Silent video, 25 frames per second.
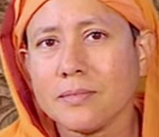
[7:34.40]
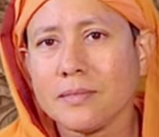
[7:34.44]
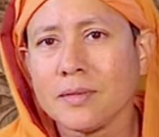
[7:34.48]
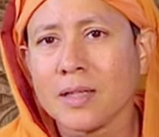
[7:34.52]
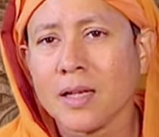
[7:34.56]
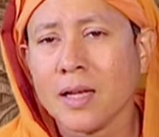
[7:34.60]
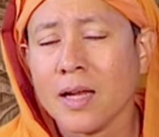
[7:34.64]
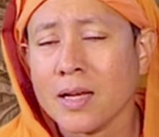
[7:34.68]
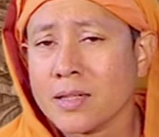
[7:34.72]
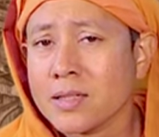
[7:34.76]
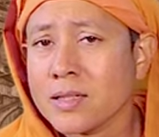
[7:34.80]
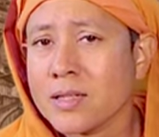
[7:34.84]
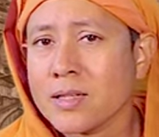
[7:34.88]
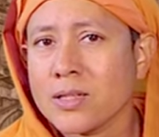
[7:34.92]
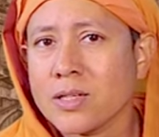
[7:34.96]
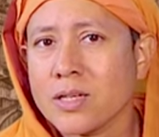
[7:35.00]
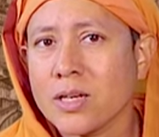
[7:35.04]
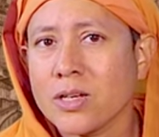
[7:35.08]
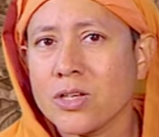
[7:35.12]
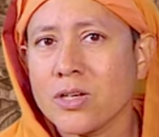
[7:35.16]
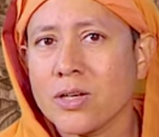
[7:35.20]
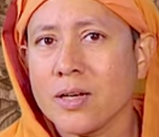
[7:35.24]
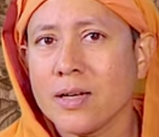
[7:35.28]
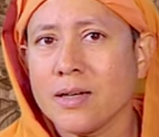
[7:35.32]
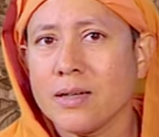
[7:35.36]

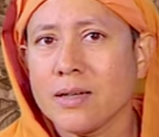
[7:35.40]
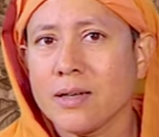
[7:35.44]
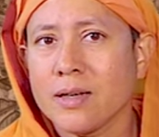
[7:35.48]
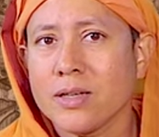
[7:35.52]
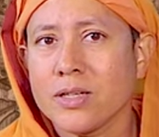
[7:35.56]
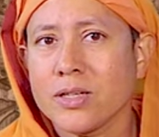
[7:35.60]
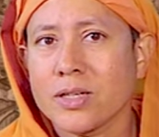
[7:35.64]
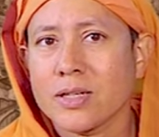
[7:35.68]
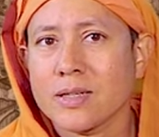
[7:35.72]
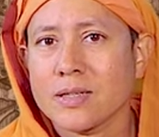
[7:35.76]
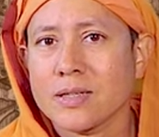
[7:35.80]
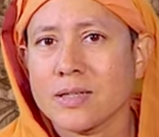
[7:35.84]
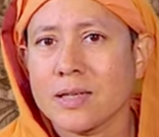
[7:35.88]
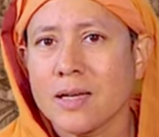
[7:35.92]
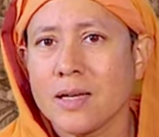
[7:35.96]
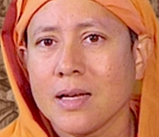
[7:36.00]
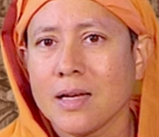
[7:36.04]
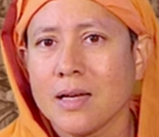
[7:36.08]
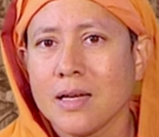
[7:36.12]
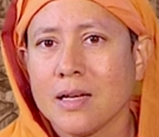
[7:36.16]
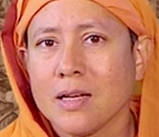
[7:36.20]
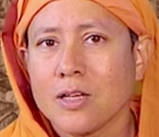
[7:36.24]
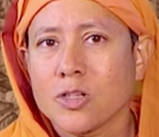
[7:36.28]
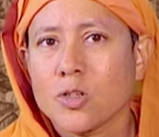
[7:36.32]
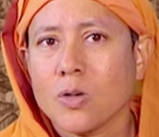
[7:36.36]
Existential intelligence.
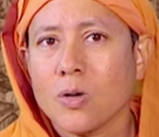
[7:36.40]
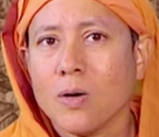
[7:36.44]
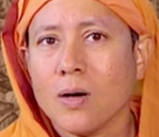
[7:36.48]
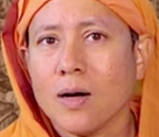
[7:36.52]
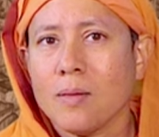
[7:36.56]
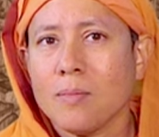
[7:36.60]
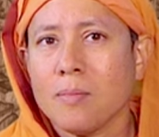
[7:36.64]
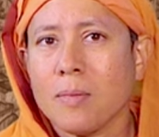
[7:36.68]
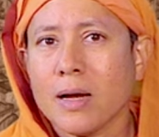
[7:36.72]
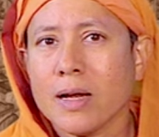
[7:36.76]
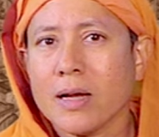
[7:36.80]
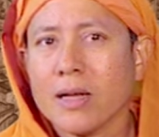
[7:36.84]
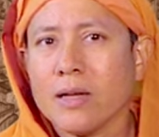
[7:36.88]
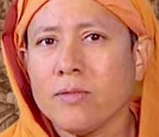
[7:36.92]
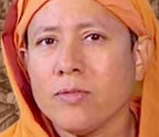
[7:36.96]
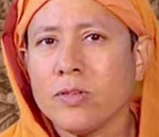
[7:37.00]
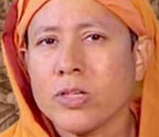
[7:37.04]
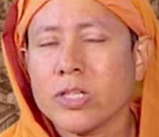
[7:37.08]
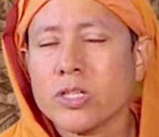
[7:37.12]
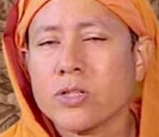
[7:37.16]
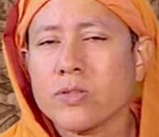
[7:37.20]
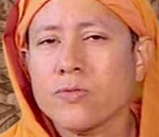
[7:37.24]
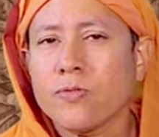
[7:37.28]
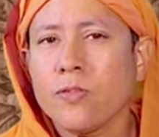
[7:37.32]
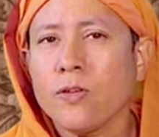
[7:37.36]
So a mind which
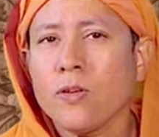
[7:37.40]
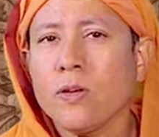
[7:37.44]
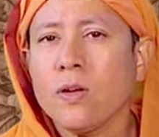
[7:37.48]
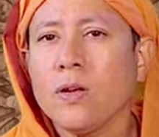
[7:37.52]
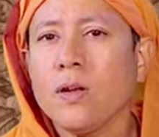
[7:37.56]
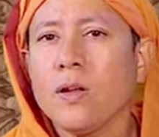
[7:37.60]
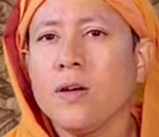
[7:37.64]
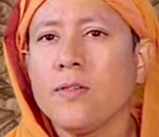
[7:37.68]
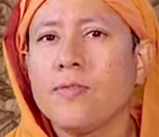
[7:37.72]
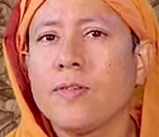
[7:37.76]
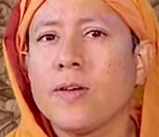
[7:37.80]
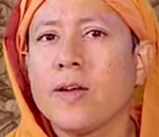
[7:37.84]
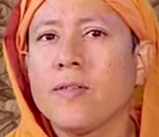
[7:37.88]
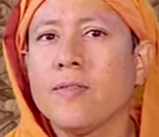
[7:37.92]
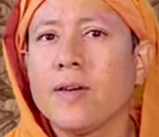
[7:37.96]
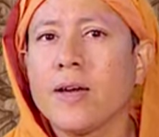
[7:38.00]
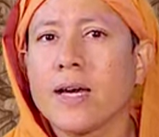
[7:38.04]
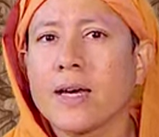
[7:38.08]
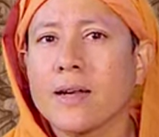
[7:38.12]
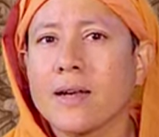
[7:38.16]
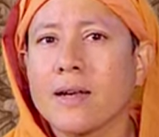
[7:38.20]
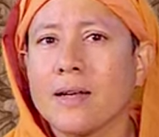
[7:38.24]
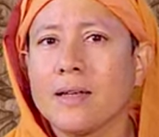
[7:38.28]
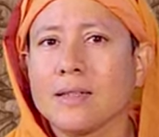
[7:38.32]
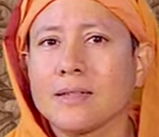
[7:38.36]
is full of
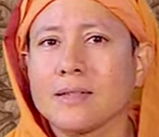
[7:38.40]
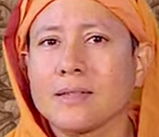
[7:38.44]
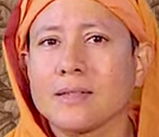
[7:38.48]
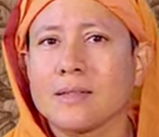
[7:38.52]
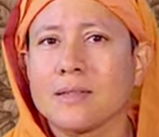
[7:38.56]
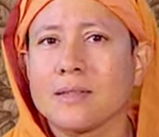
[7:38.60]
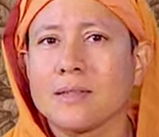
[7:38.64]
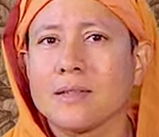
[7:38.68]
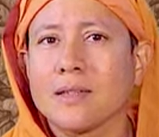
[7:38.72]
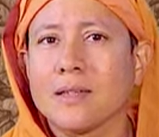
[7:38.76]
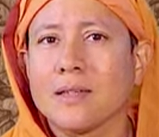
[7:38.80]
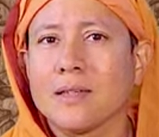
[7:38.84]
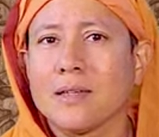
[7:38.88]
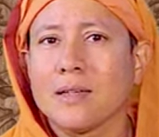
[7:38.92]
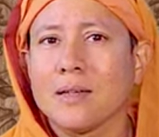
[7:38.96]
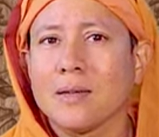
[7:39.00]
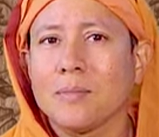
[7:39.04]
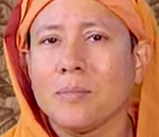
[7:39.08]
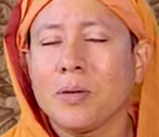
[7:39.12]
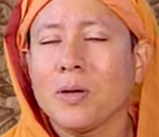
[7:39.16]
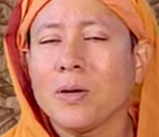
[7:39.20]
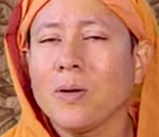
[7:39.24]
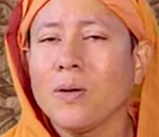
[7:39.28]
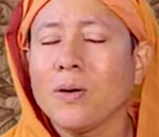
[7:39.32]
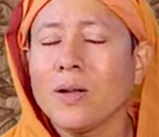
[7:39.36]
awareness,
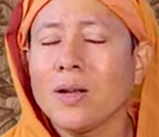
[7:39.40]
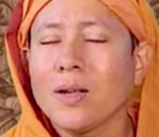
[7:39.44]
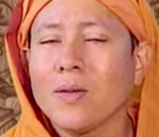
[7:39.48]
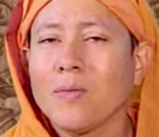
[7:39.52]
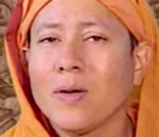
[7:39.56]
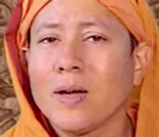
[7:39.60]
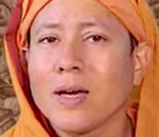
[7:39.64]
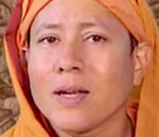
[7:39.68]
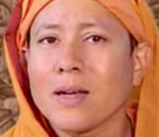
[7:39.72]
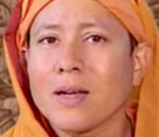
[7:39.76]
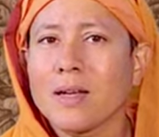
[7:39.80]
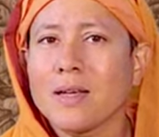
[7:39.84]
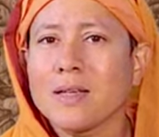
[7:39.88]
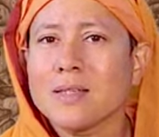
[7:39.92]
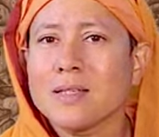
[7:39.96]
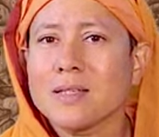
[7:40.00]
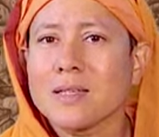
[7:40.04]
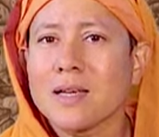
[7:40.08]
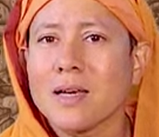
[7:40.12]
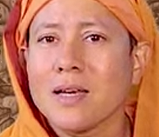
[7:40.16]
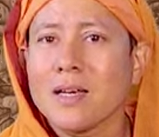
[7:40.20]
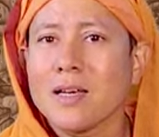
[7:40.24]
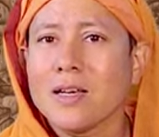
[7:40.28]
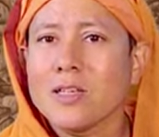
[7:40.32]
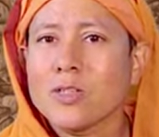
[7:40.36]
pure awareness,
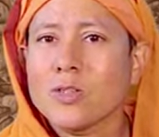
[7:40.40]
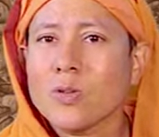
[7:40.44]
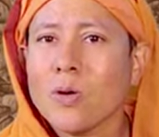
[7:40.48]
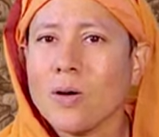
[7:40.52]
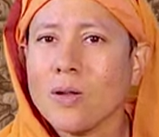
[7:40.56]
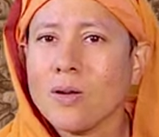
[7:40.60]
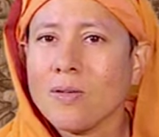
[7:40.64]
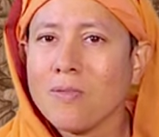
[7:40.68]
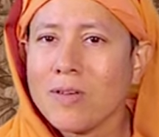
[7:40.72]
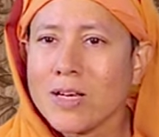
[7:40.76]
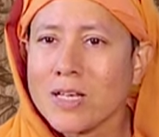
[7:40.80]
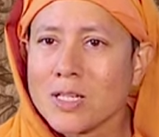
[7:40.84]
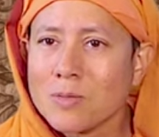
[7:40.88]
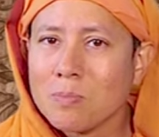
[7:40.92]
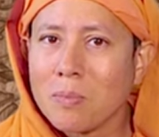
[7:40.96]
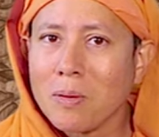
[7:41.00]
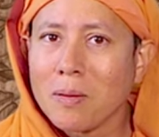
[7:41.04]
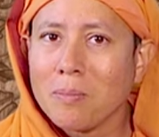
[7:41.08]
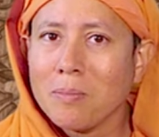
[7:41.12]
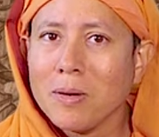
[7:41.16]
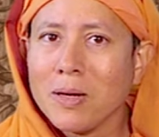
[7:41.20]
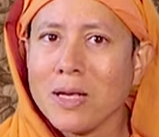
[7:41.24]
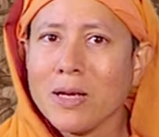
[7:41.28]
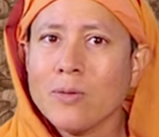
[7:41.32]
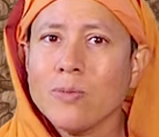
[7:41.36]
is always
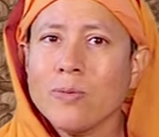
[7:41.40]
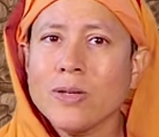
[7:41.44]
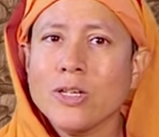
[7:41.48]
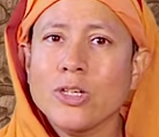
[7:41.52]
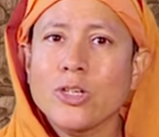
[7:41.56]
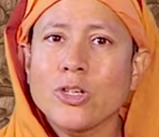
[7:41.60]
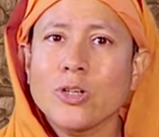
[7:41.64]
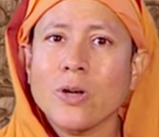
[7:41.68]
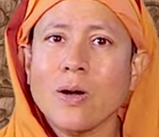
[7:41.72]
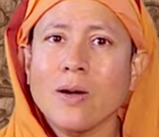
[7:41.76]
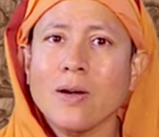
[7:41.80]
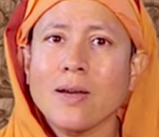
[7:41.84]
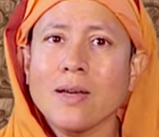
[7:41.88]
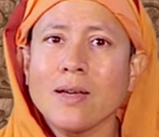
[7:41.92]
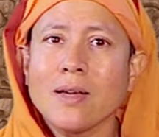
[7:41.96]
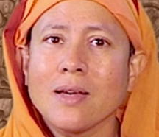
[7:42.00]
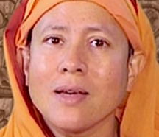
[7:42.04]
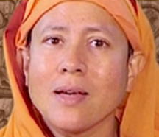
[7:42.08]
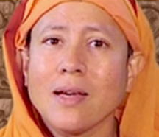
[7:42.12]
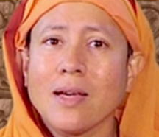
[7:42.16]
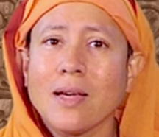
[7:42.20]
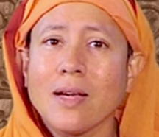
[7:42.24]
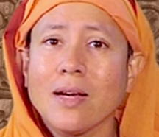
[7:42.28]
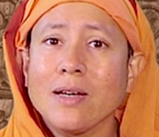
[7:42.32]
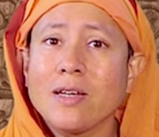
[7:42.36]
bubbling with joy.
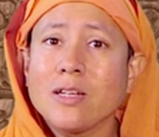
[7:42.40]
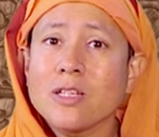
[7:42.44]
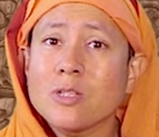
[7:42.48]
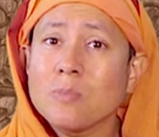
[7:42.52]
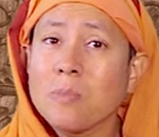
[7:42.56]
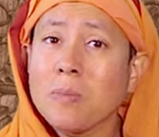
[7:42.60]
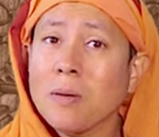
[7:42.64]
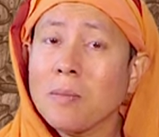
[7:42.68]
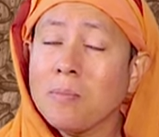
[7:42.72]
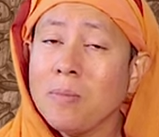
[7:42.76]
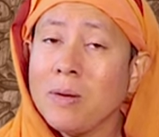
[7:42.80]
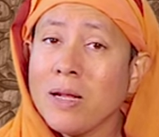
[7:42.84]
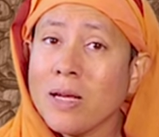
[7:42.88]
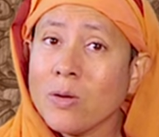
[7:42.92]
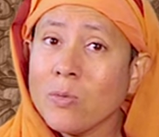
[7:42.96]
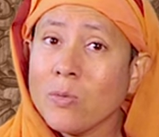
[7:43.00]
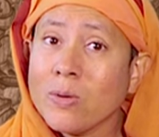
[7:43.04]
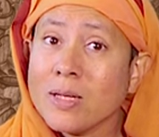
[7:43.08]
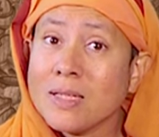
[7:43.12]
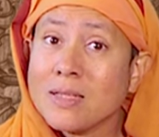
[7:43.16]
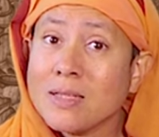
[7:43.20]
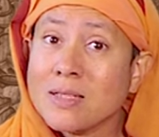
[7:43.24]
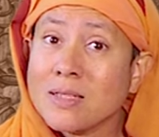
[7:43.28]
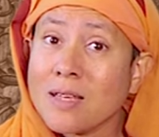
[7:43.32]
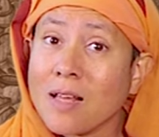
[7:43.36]
It is bubbling
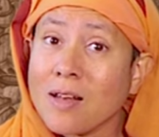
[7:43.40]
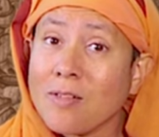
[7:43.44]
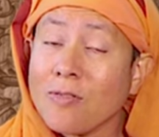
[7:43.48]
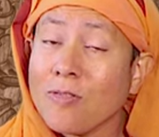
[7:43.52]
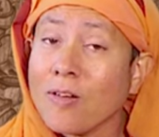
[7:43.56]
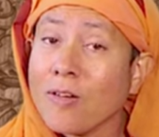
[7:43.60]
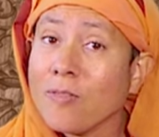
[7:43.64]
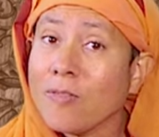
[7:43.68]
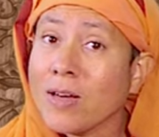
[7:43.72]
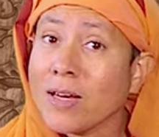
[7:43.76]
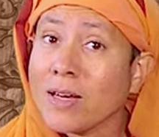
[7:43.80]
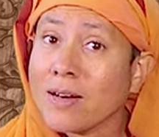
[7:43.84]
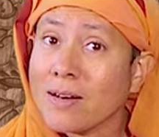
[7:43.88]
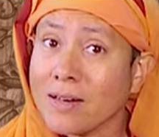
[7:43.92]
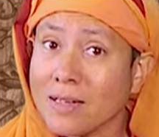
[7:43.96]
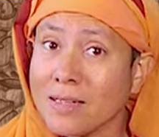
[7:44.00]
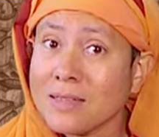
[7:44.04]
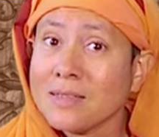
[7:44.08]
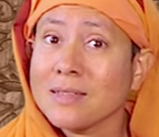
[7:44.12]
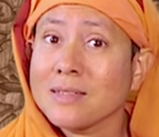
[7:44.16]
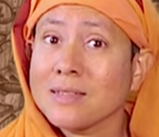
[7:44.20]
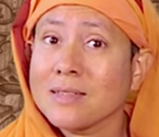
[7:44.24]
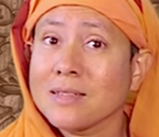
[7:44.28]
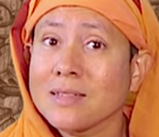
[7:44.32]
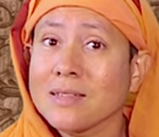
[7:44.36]
with
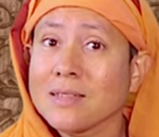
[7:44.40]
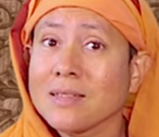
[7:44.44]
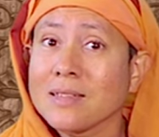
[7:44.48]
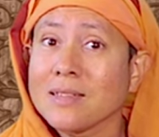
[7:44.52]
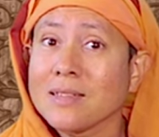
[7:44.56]
self-awareness,